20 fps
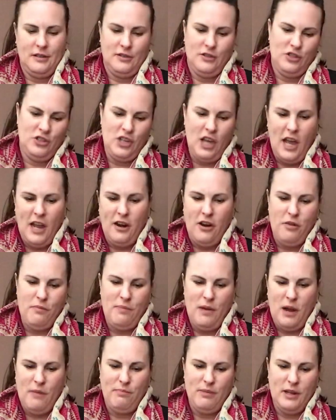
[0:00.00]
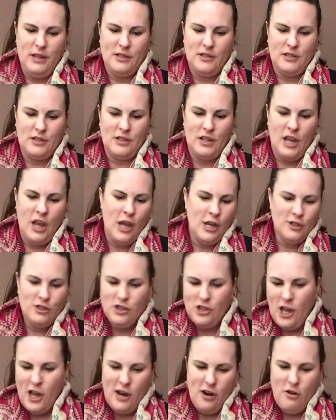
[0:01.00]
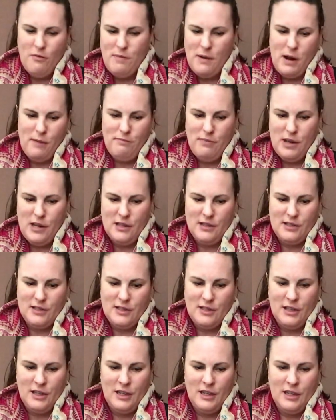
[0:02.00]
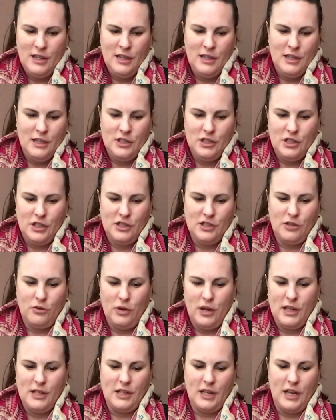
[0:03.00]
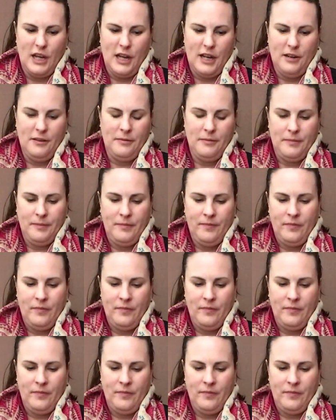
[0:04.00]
Shadow puppets! Shadow puppets! She squeaked again.